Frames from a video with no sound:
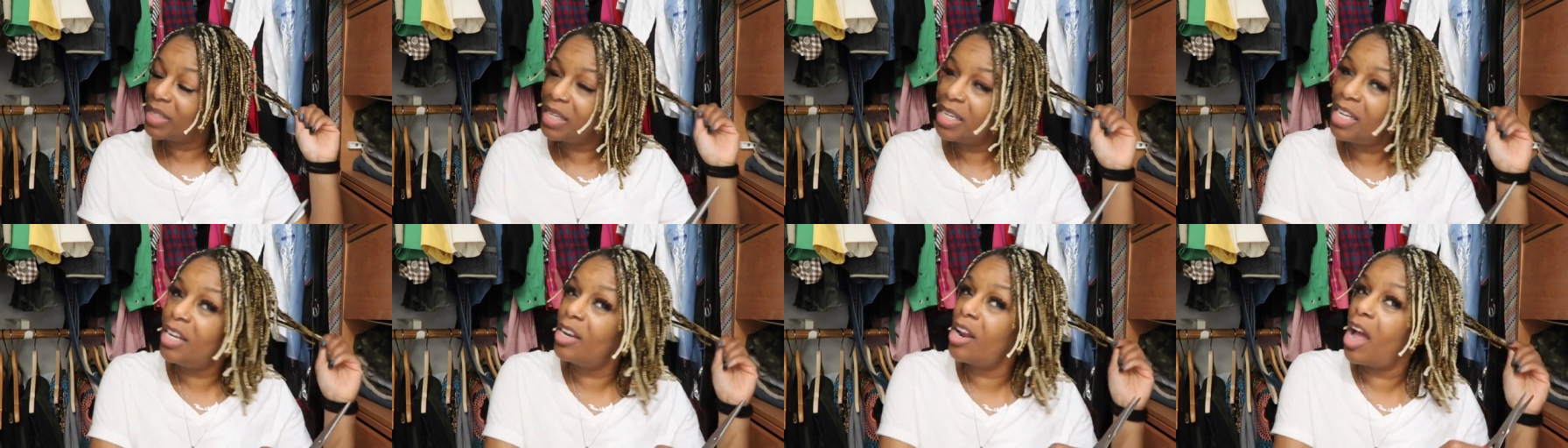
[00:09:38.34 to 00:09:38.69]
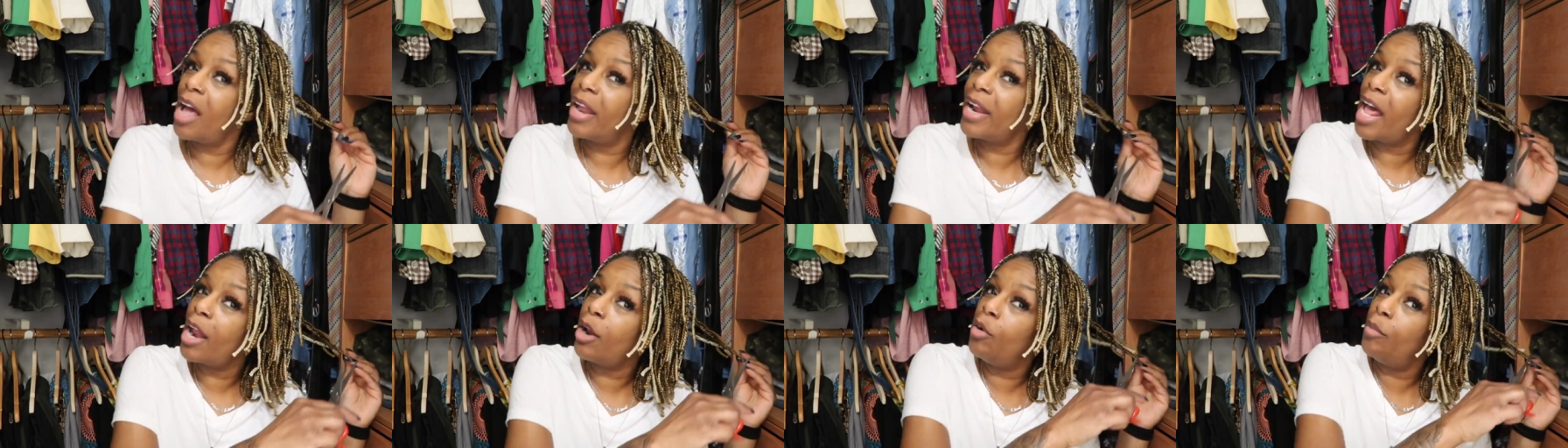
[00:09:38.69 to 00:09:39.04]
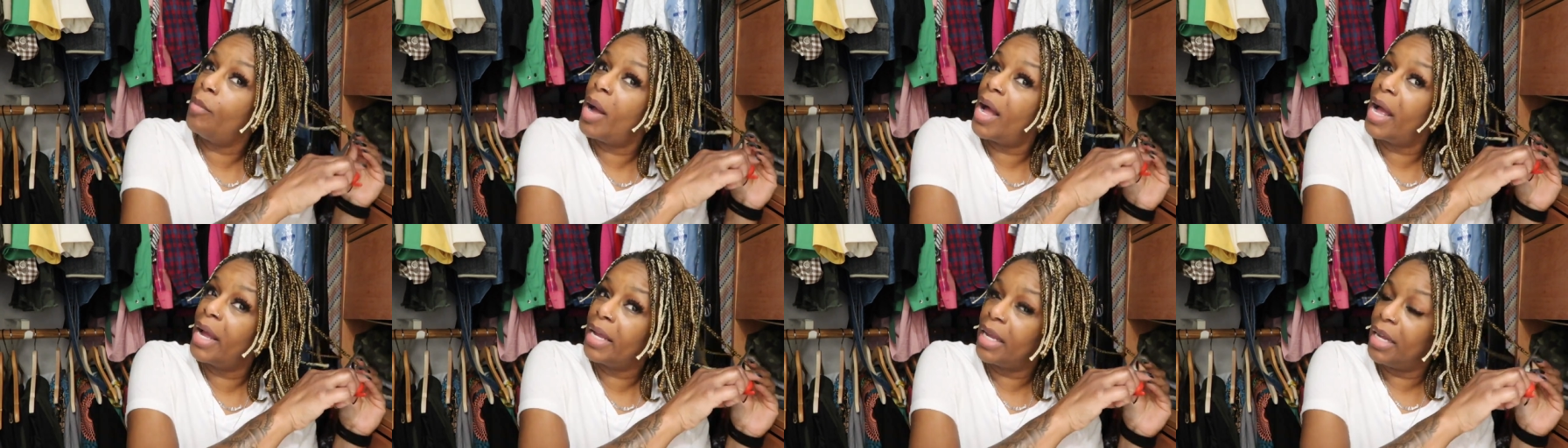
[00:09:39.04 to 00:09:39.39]
you know, and I
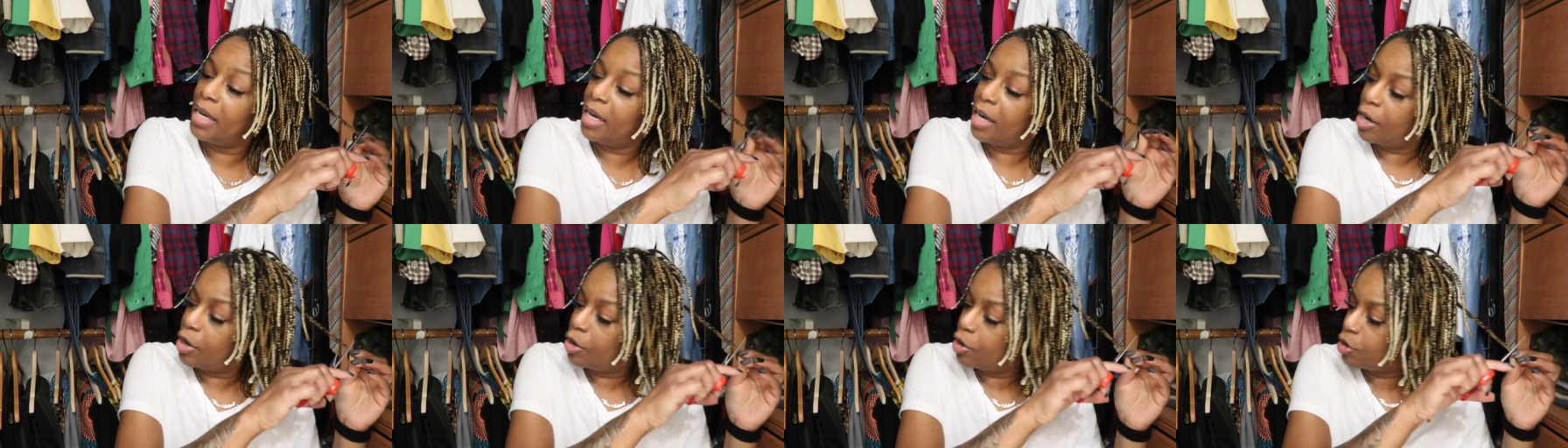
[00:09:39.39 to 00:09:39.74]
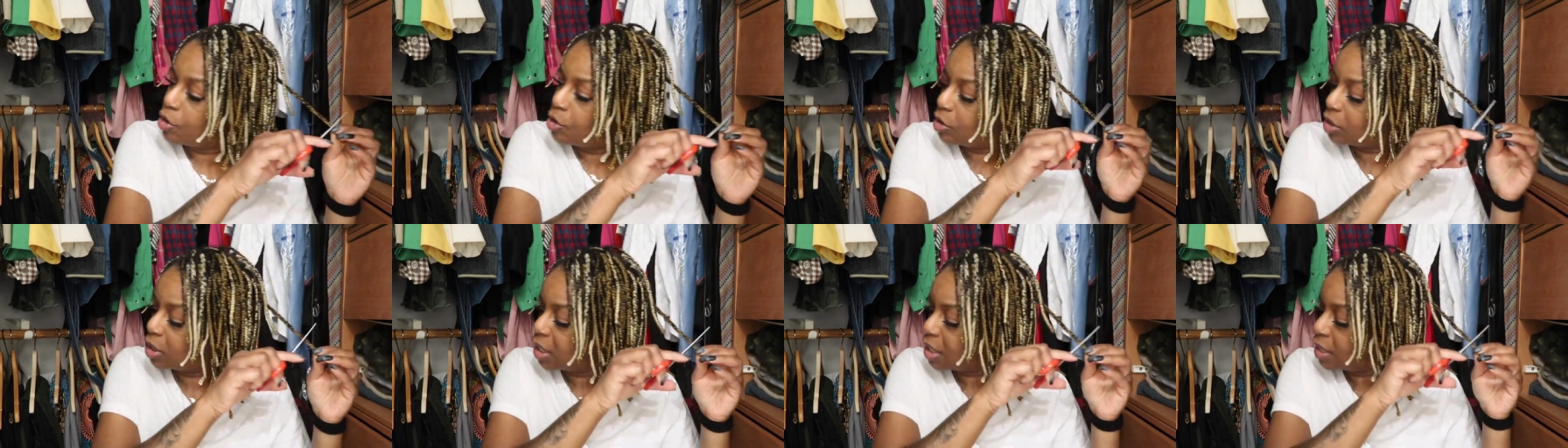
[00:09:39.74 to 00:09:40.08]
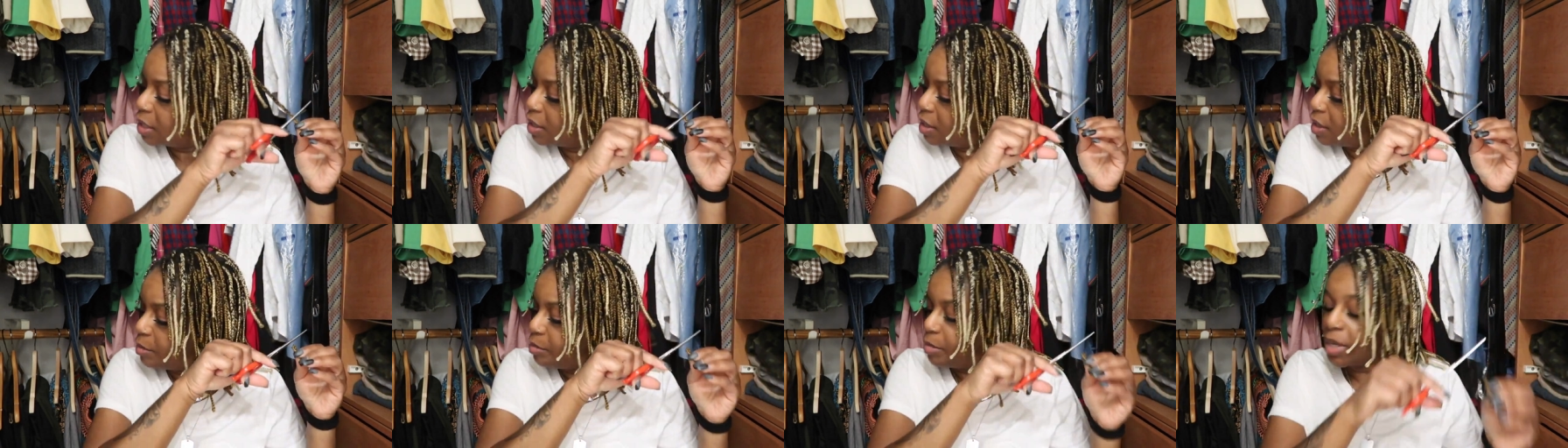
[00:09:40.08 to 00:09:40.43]
don't mind getting there
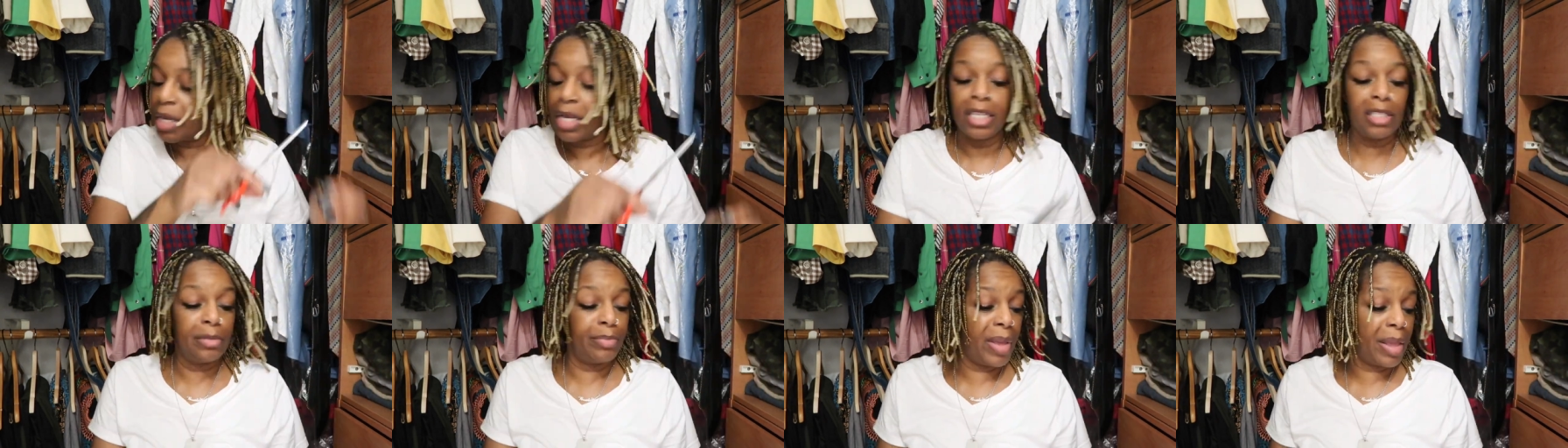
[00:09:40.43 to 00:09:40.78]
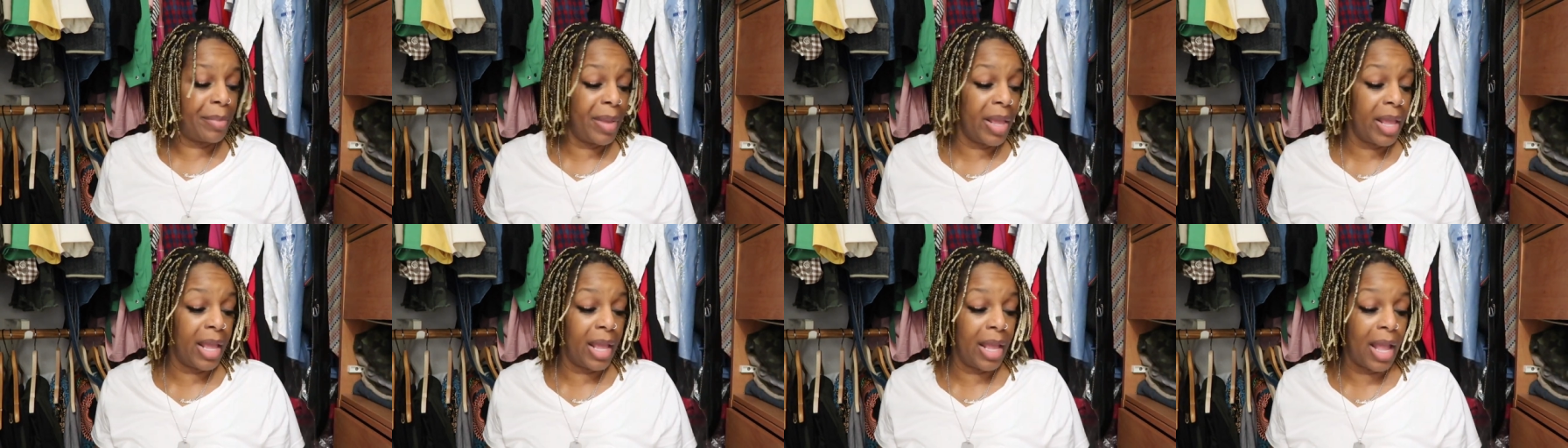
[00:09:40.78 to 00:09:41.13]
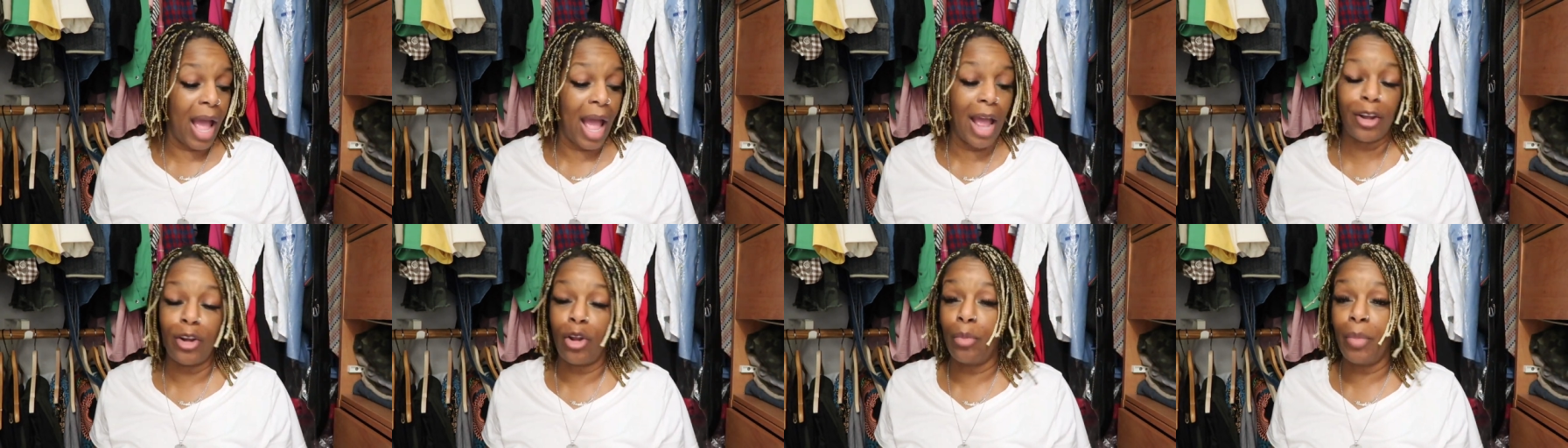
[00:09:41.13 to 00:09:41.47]
early because, baby,
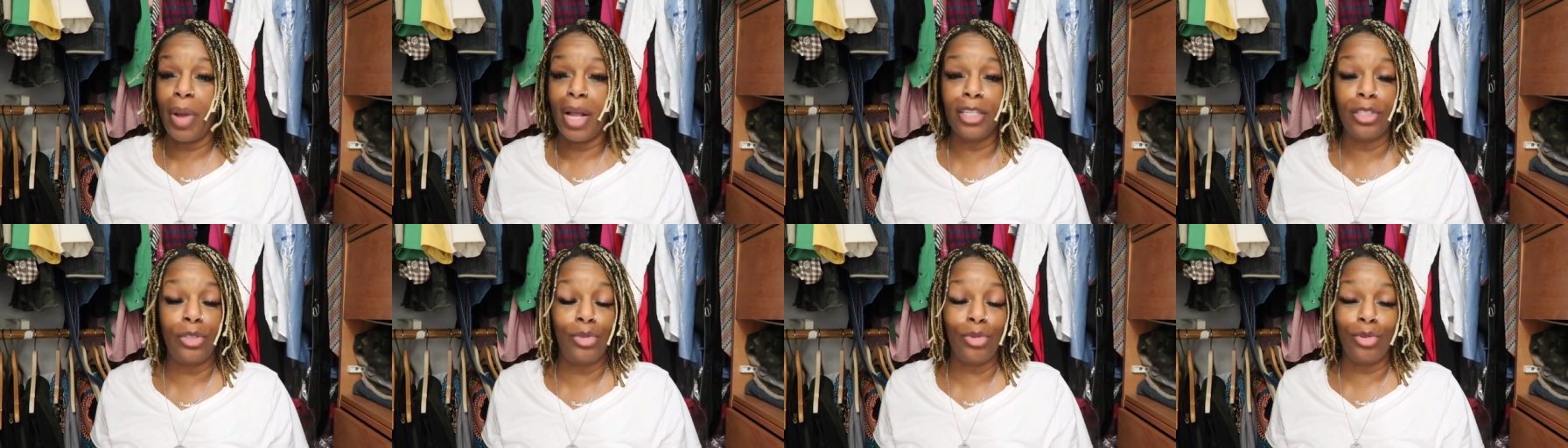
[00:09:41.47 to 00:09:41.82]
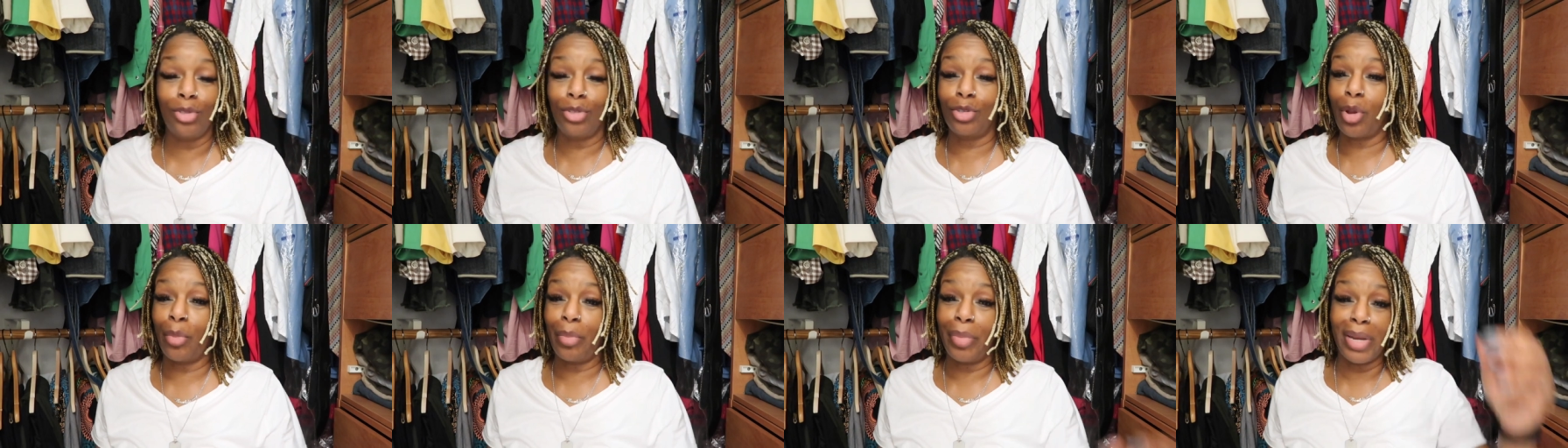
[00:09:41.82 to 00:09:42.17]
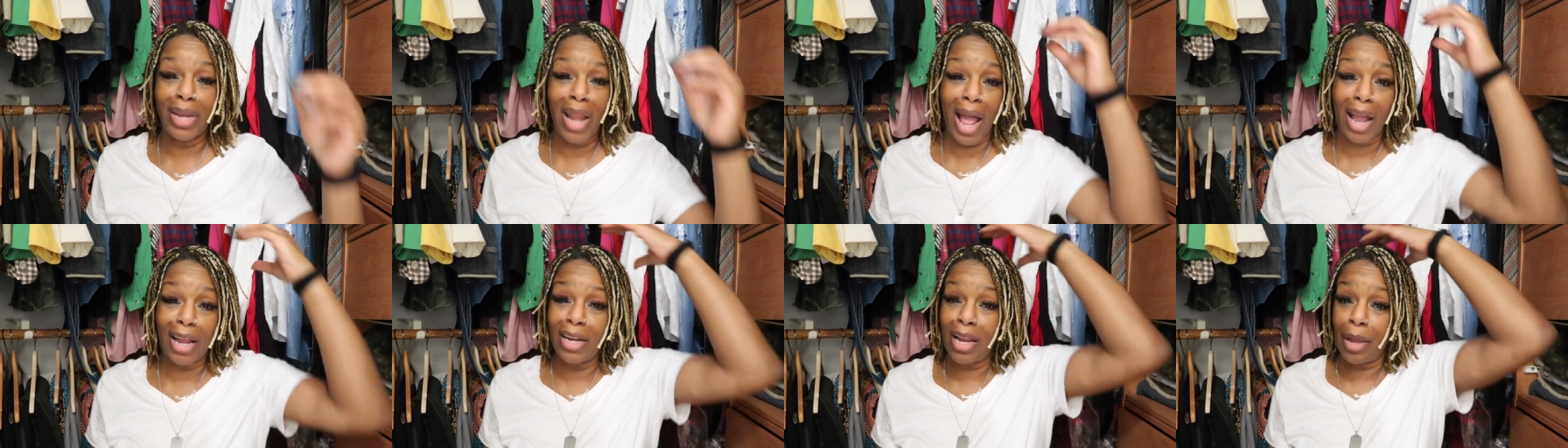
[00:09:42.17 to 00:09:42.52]
I know my students gonna
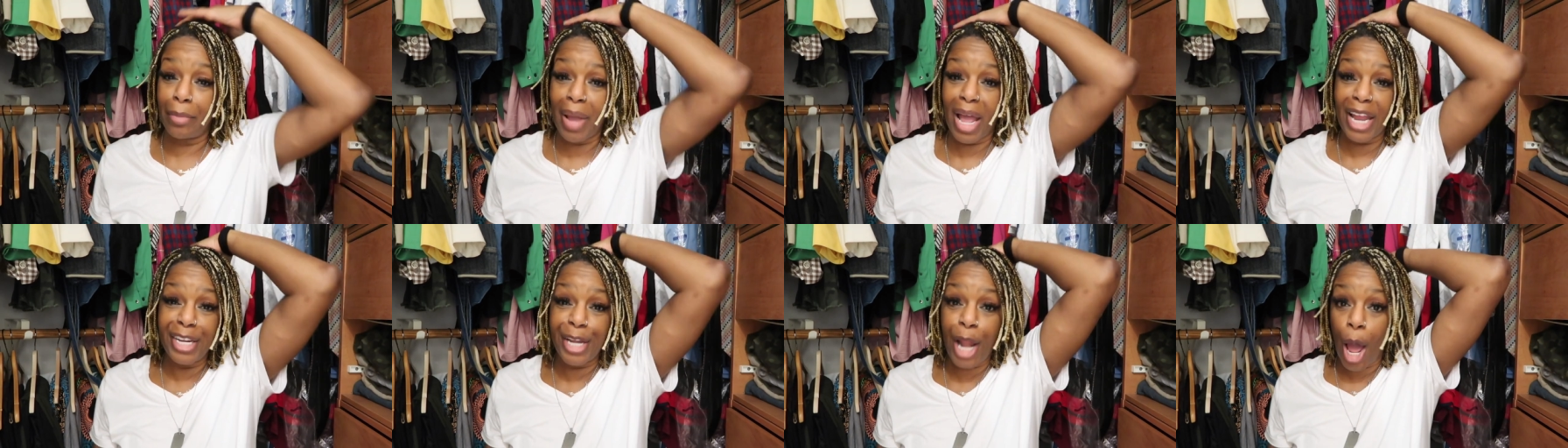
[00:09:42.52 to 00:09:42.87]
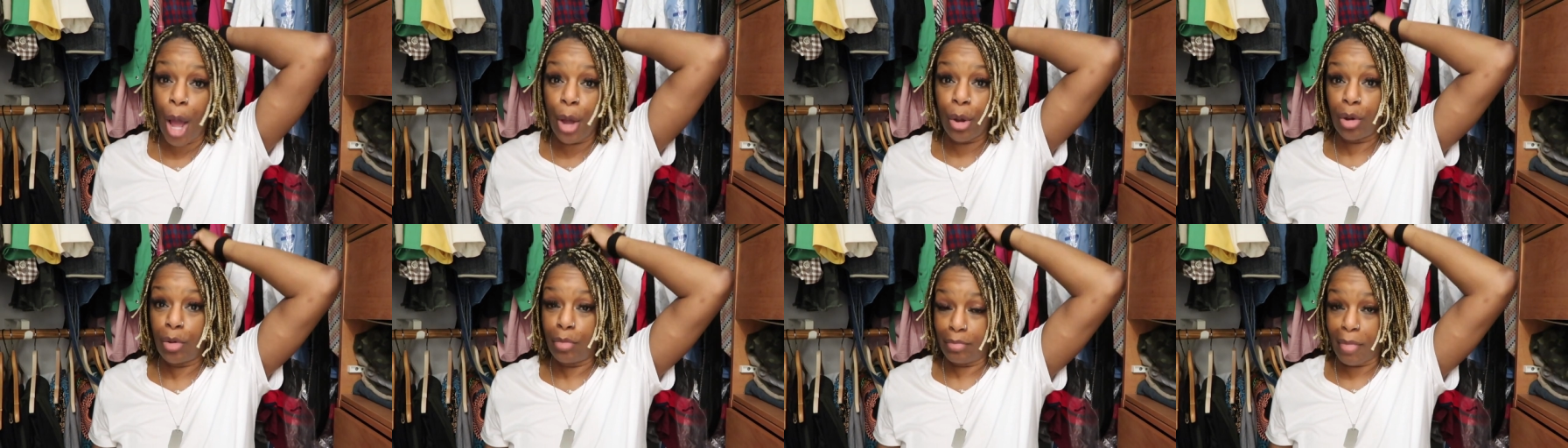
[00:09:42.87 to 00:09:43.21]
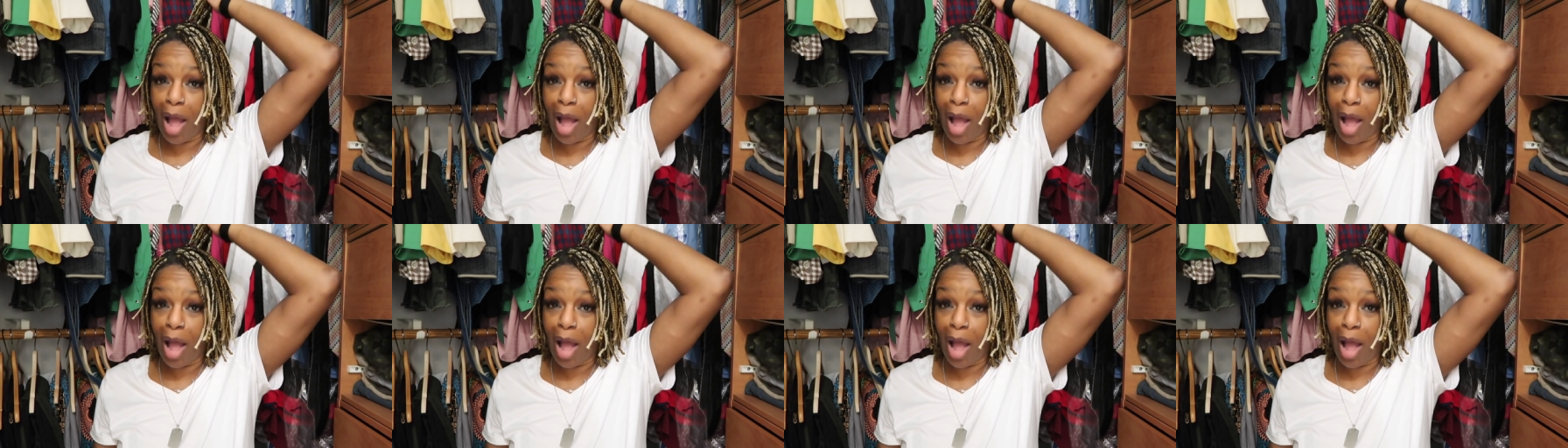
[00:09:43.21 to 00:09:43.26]
be knocking at my door.